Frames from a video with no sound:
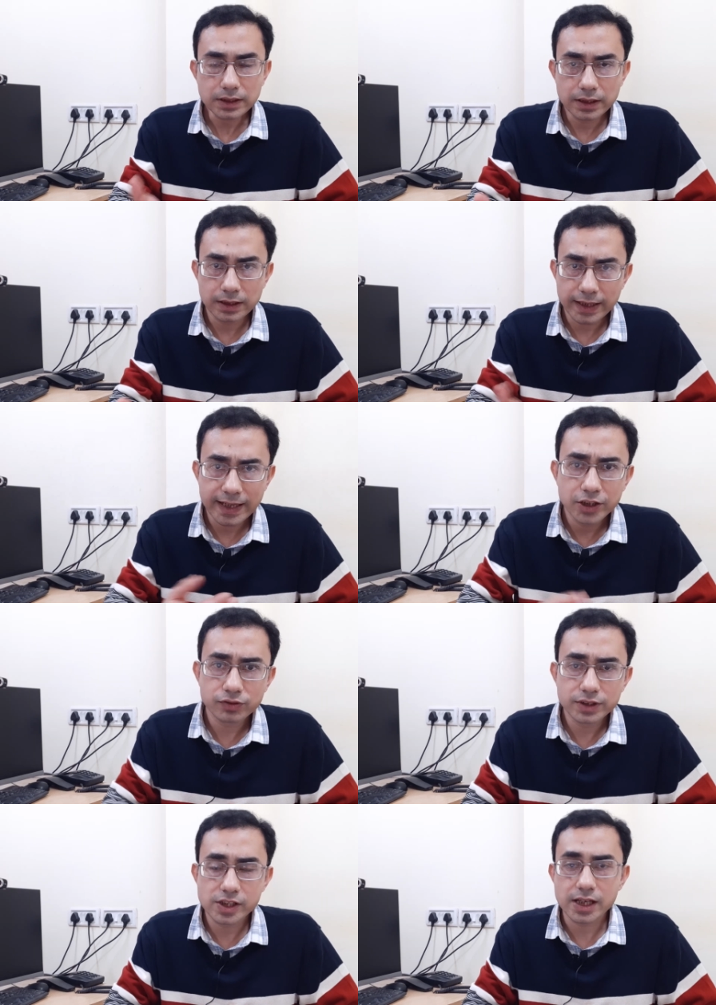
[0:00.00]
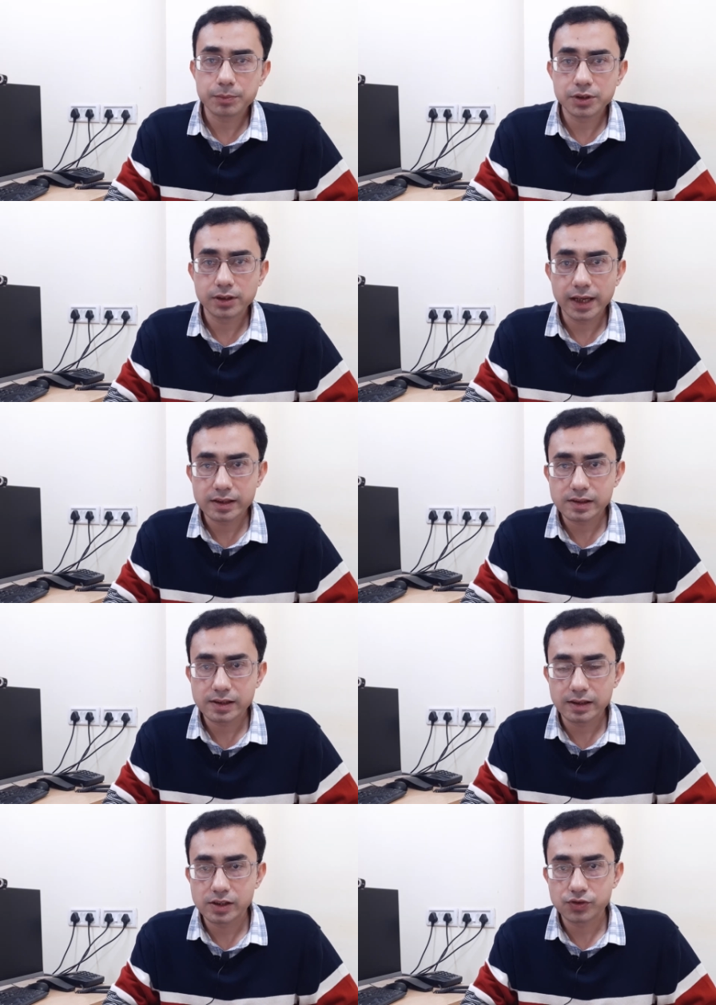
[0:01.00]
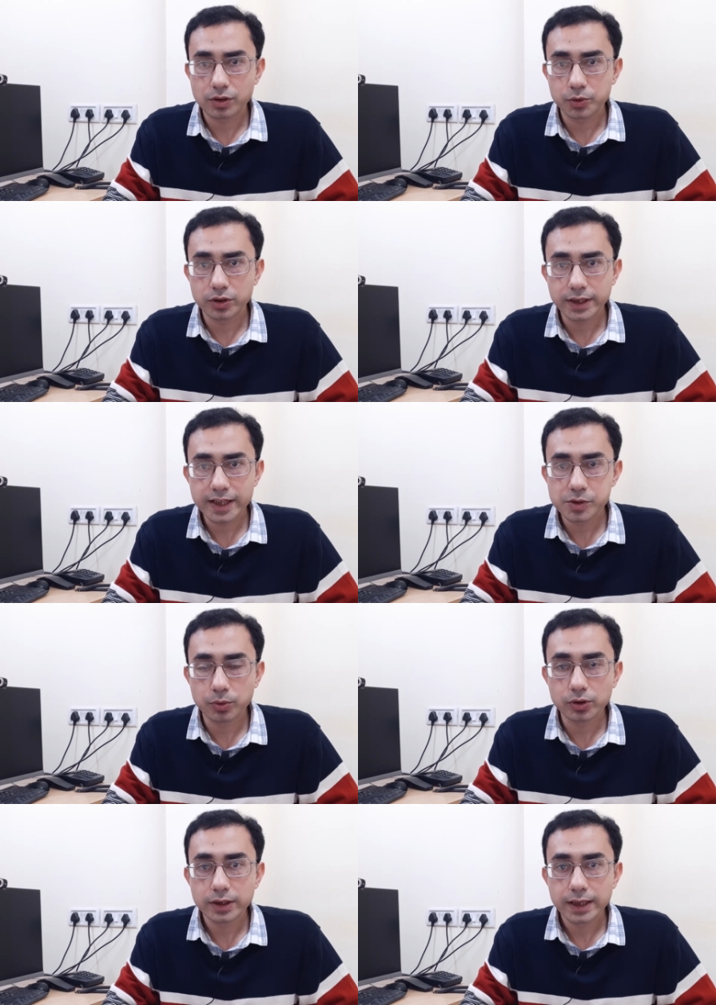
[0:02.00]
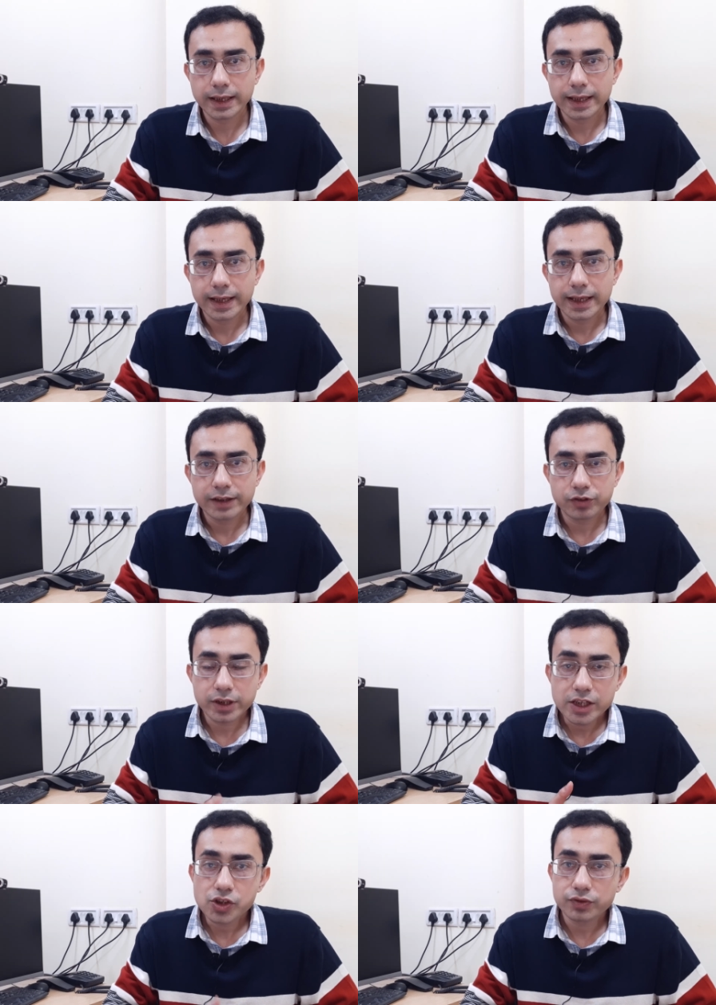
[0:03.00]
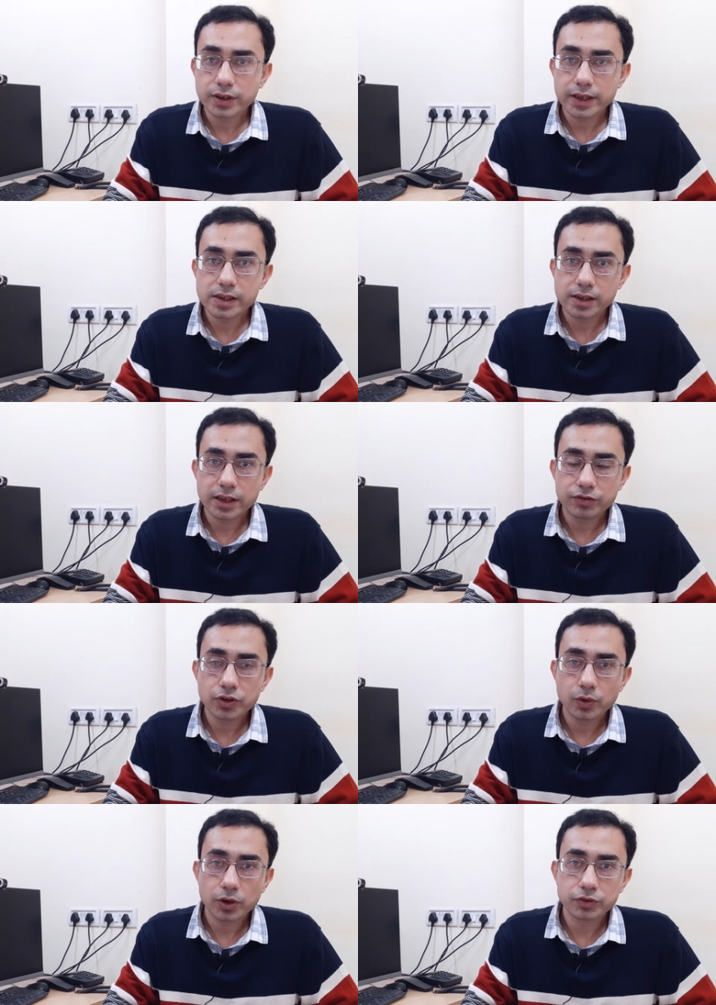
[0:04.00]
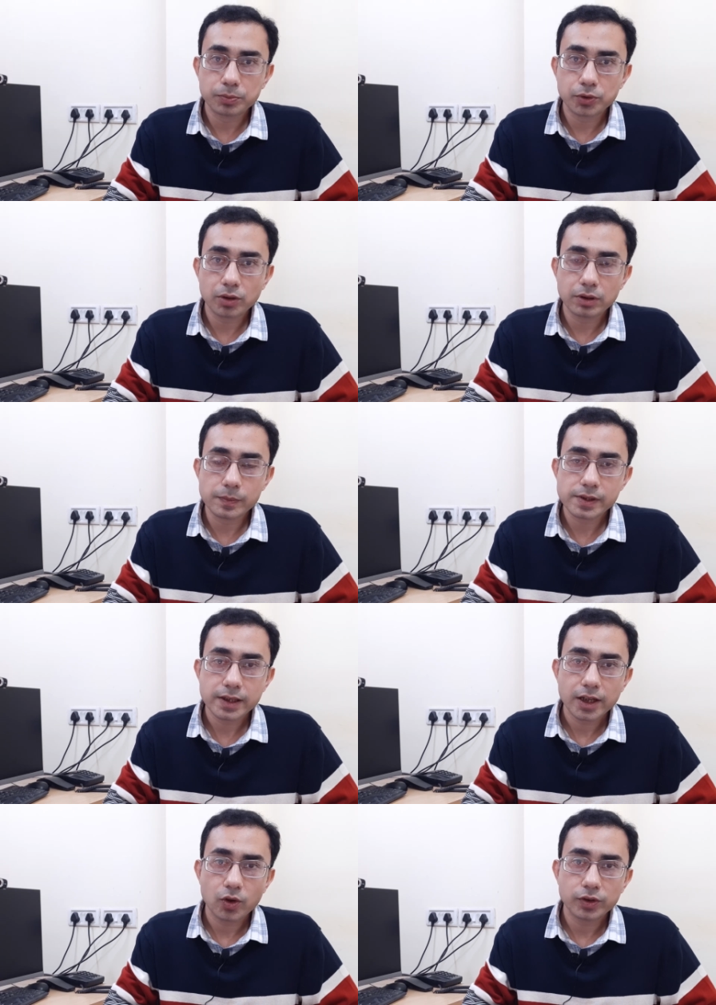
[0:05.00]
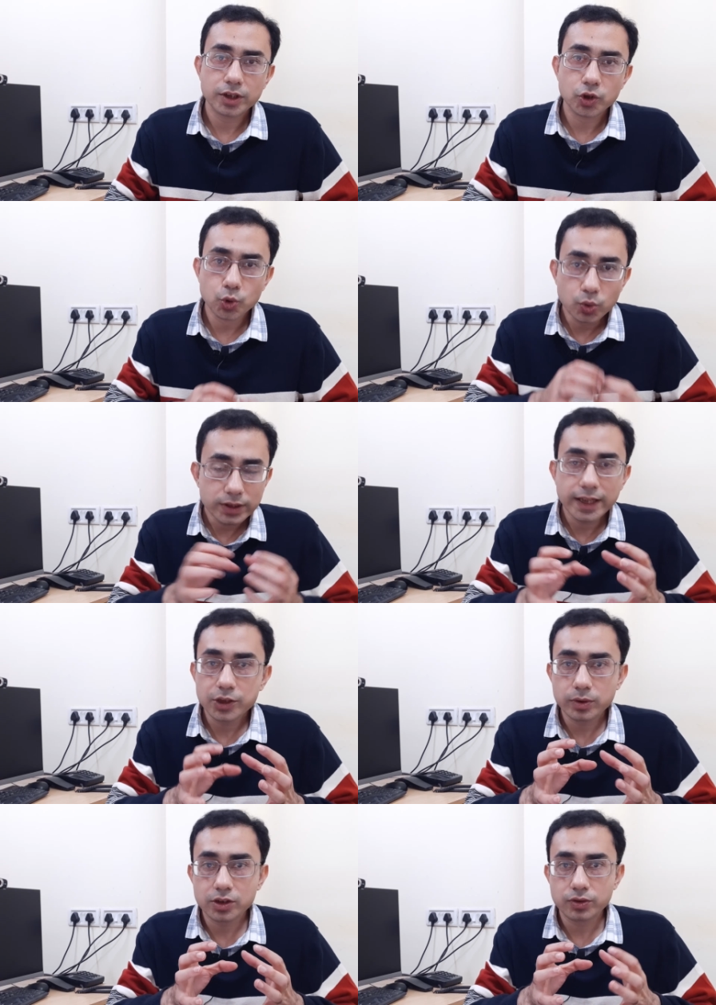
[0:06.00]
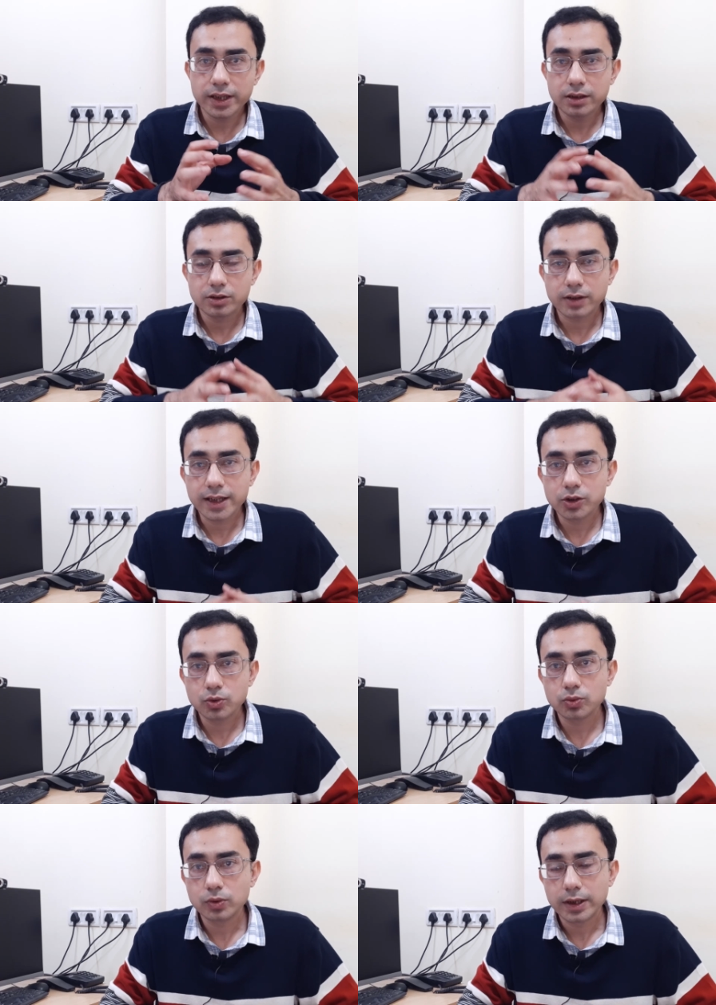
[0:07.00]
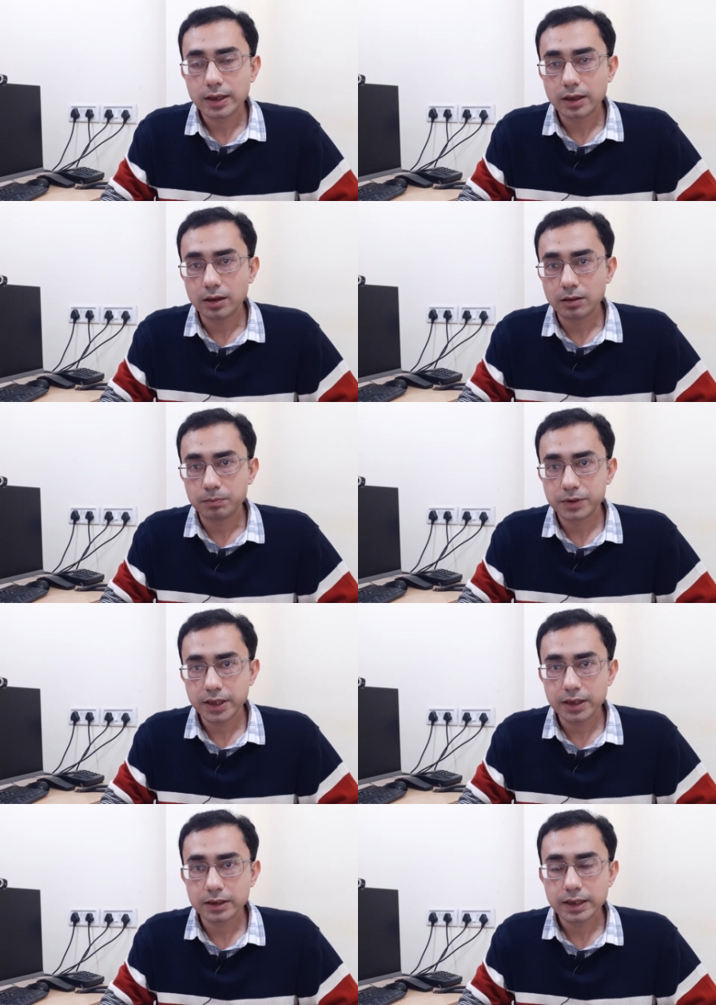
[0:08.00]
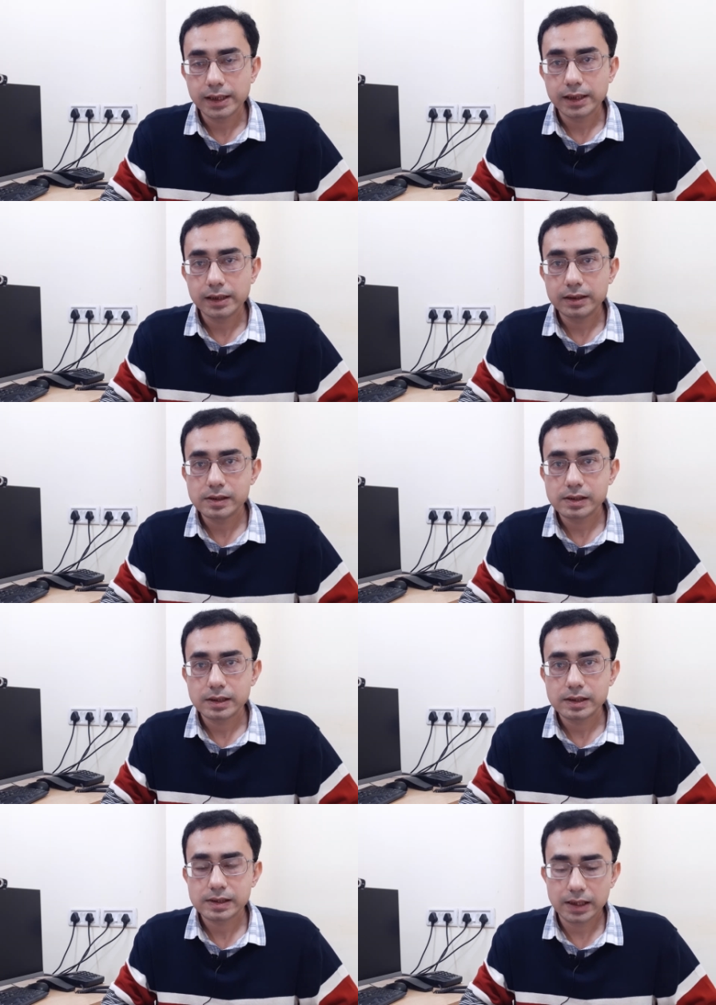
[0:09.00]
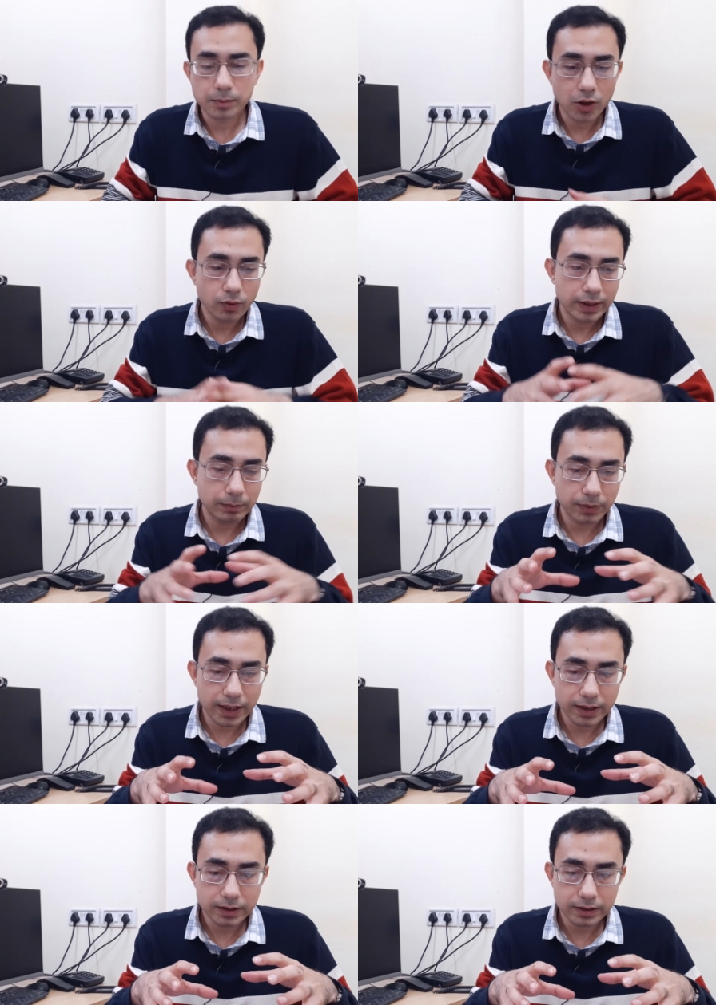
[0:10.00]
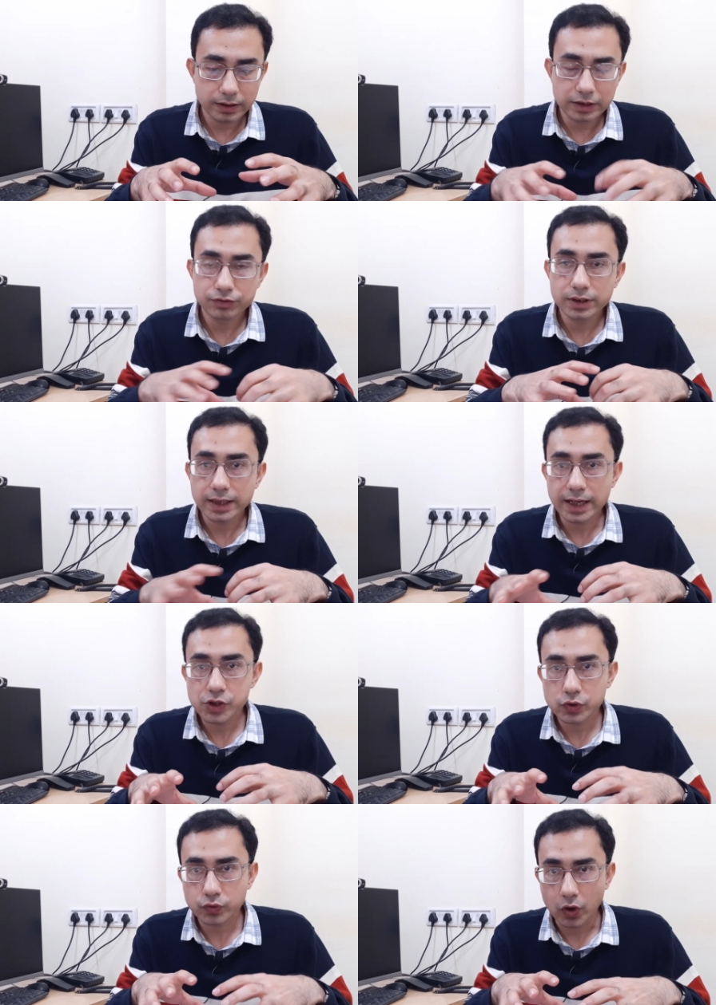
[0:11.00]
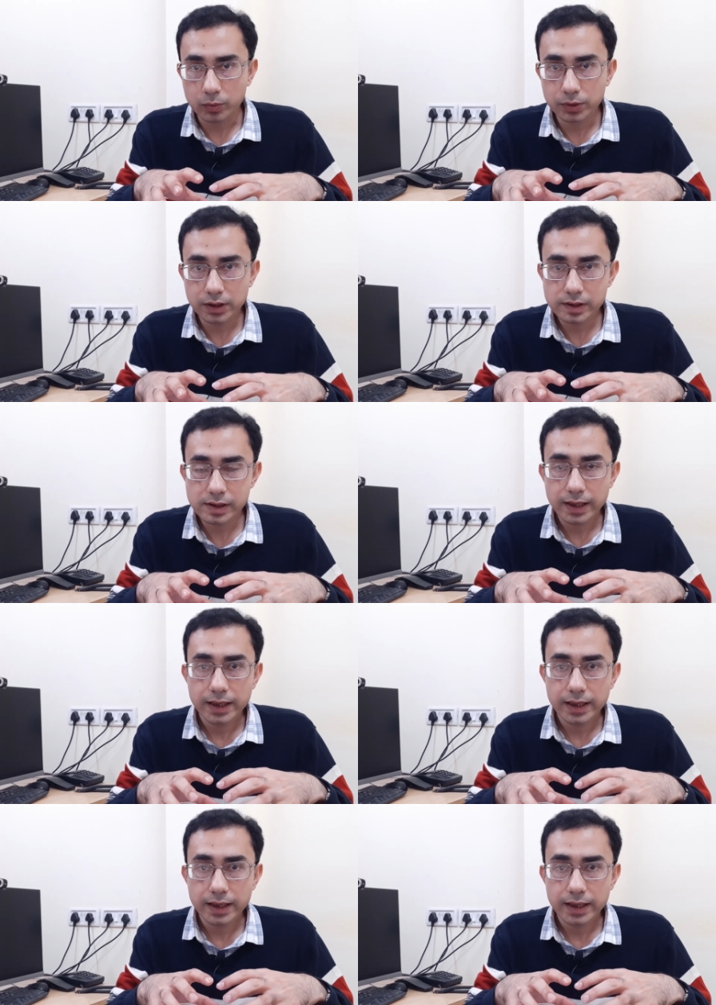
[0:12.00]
end of the chapter exercises from your textbook, for each and every one of the problems, the route that you are trying to take is somehow apply the different kinds of formulas